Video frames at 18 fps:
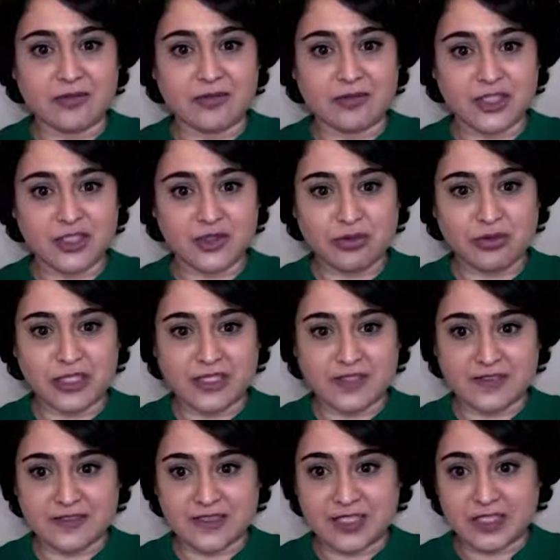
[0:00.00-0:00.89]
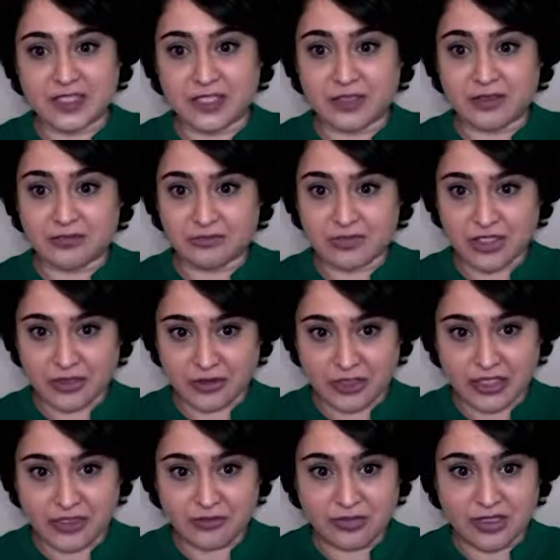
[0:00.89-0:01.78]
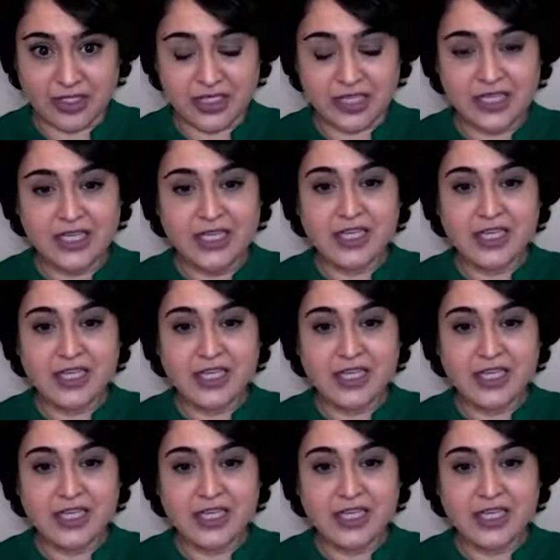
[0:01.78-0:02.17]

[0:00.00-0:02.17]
which one is the correct one.